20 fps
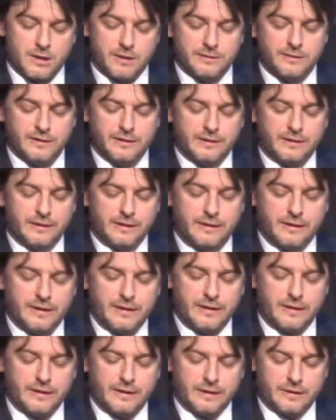the
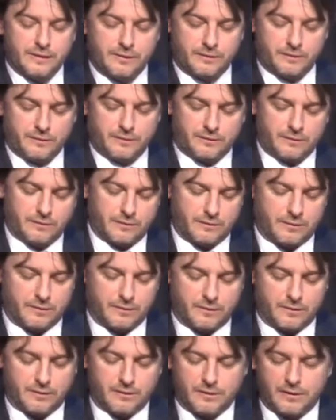key
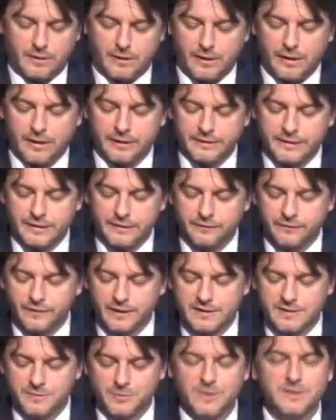are the
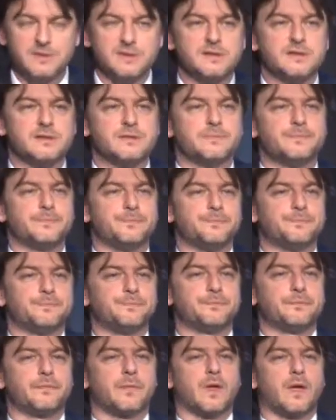investments,
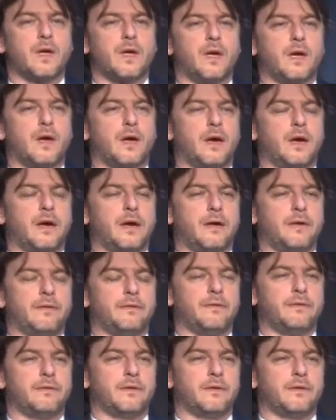and